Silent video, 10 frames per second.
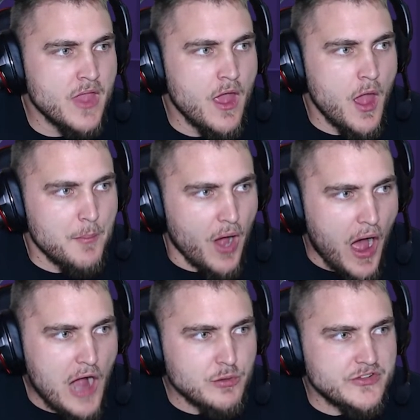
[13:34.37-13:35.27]
But
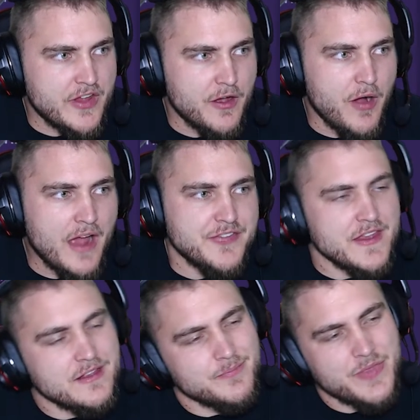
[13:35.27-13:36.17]
Aqua Tail, I
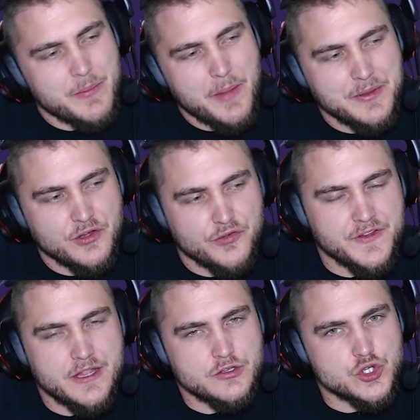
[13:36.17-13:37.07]
think they might be nerfing
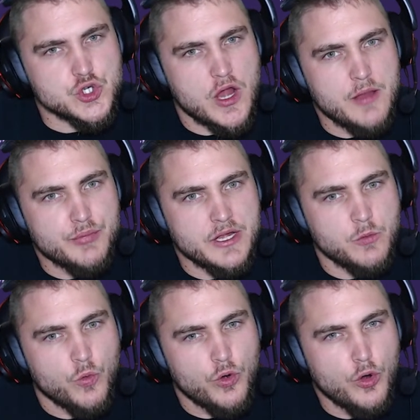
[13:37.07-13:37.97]
it to try and
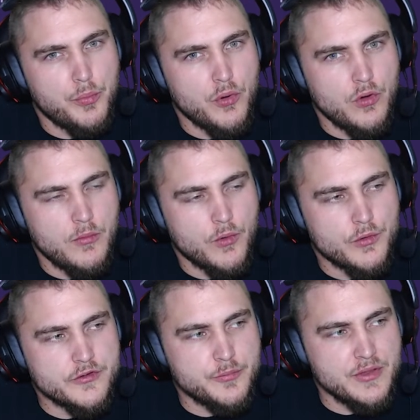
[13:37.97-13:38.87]
bring Whirlpool more
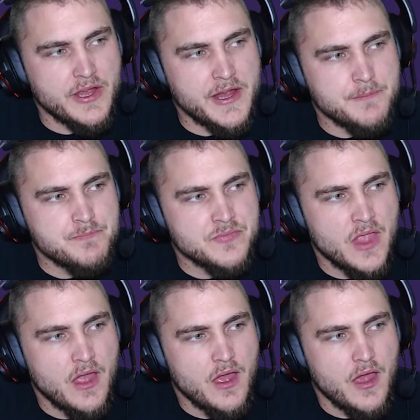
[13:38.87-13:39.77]
into play.
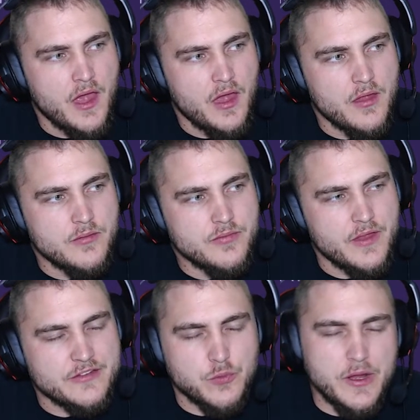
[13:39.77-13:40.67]

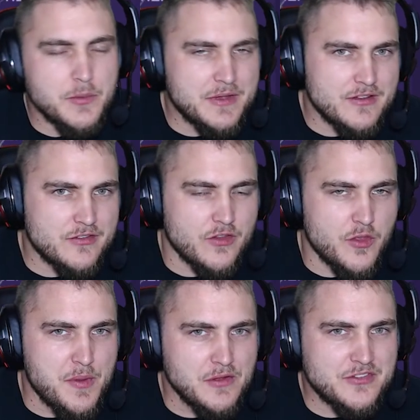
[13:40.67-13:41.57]
It's weird because the
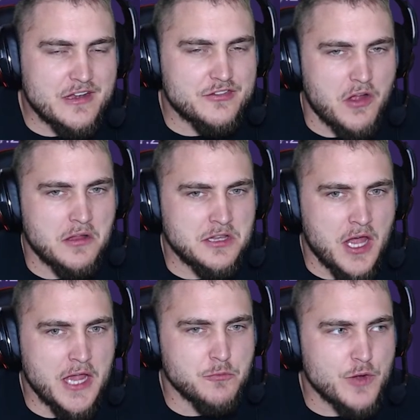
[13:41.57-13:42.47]
builds that I saw
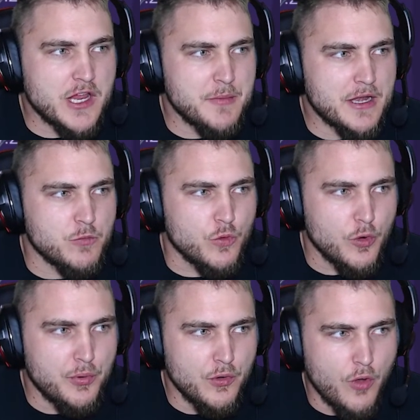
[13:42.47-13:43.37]
online recommended
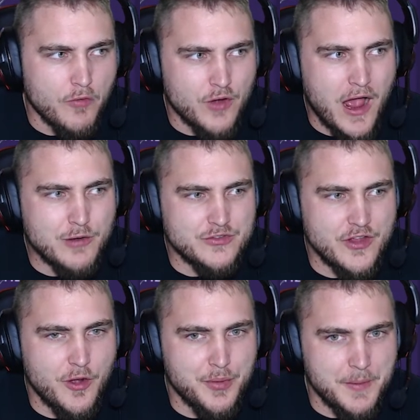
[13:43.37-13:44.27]
Whirlpool over Aqua
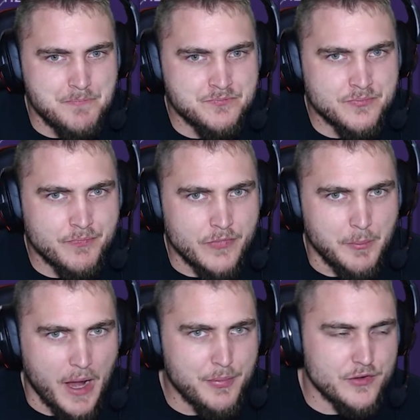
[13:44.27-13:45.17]
Tail, but
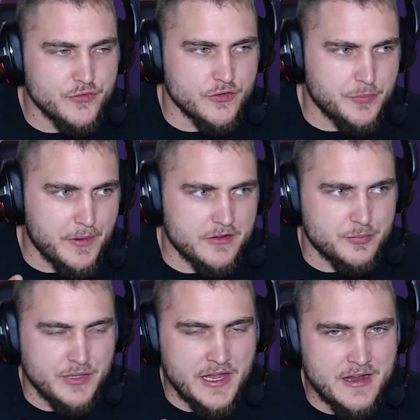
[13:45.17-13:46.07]
my personal experience
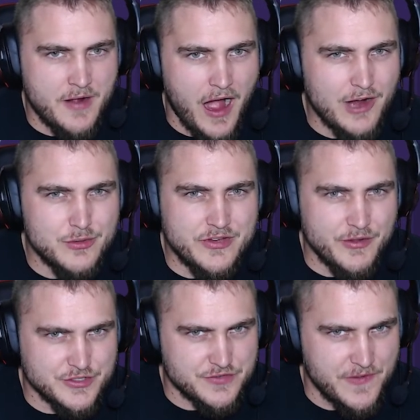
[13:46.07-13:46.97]
playing, Aqua Tail
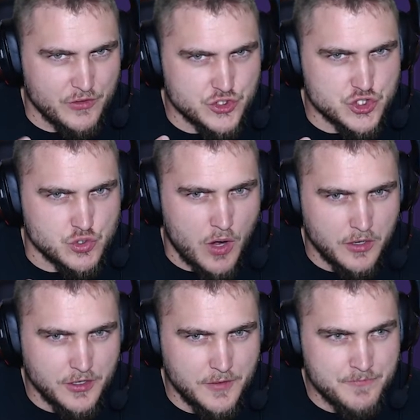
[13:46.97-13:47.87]
just felt
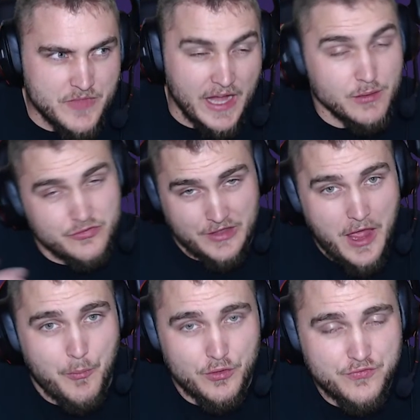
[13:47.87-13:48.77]
stronger, and it was a
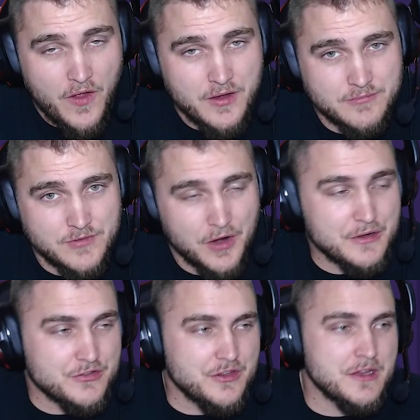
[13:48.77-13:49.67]
lot more fun,
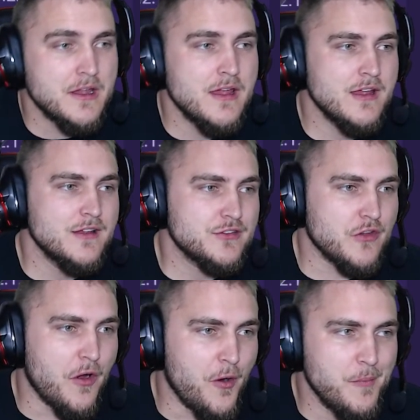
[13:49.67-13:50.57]
honestly.
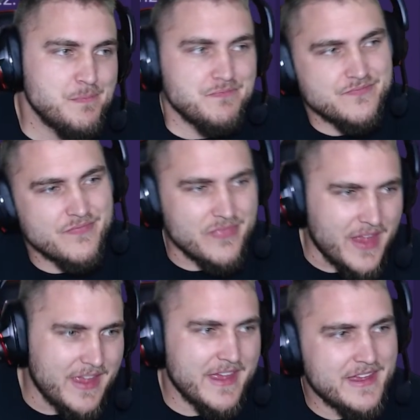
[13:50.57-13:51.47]
So,
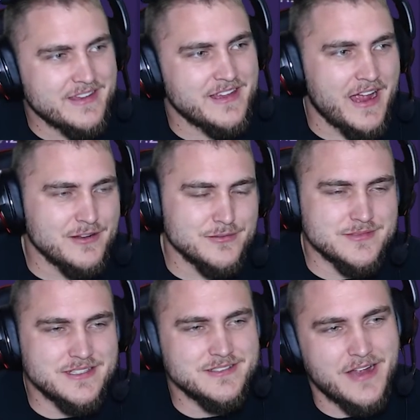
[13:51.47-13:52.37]
I don't
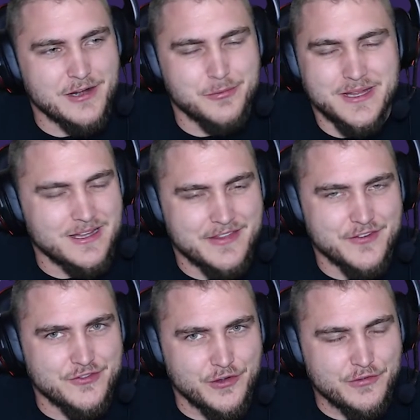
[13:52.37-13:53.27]
really like
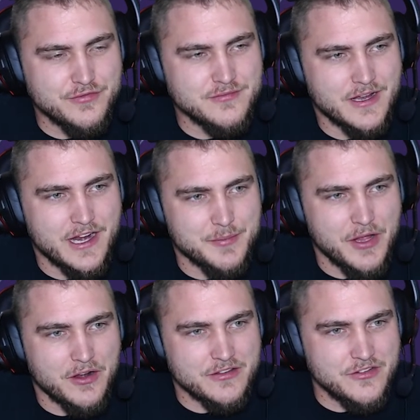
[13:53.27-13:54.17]
this nerf, I gotta be
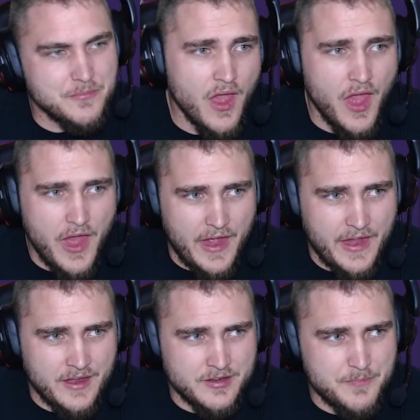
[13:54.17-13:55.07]
honest.
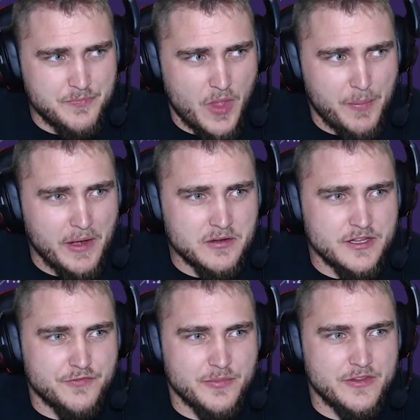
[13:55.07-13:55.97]
And apparently
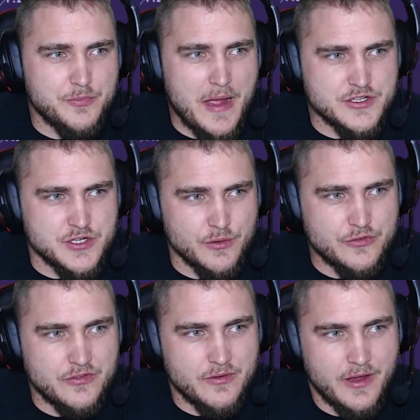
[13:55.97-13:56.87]
from these patch
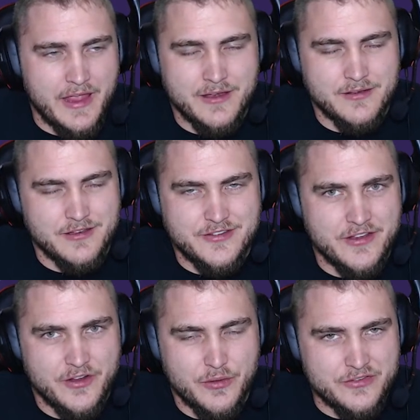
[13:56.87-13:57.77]
notes, again,
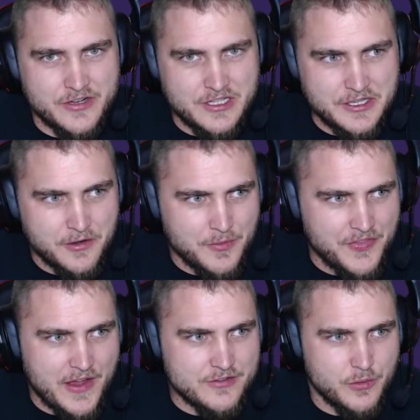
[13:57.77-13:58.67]
Nintendo isn't clear on what the
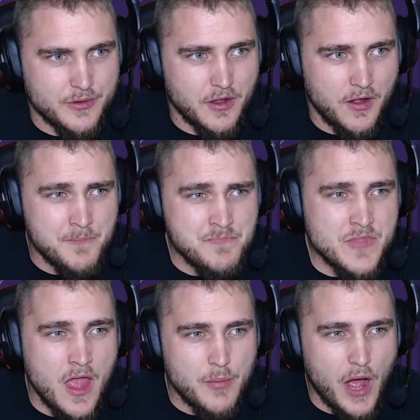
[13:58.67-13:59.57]
heck's going on,
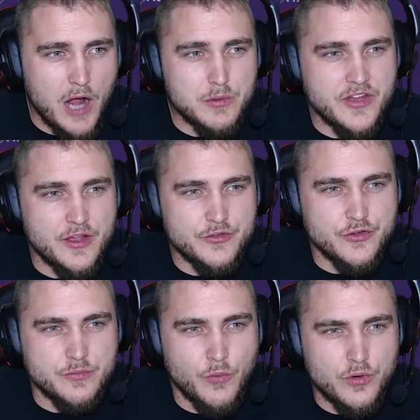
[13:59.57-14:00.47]
but Aqua Tail
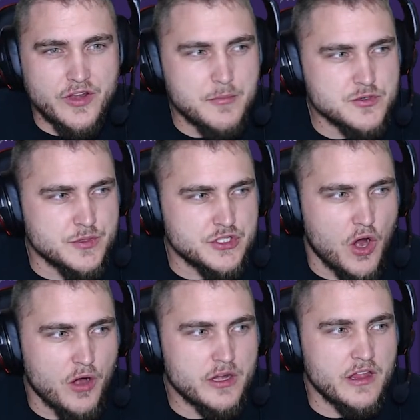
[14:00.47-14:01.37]
deals more damage when the
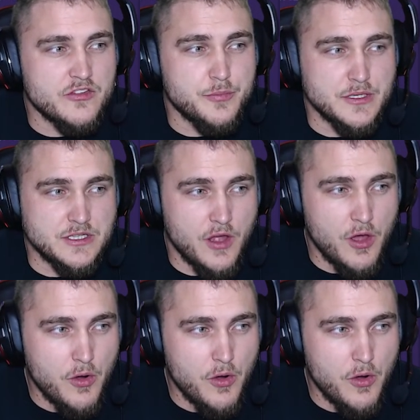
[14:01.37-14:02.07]
target is below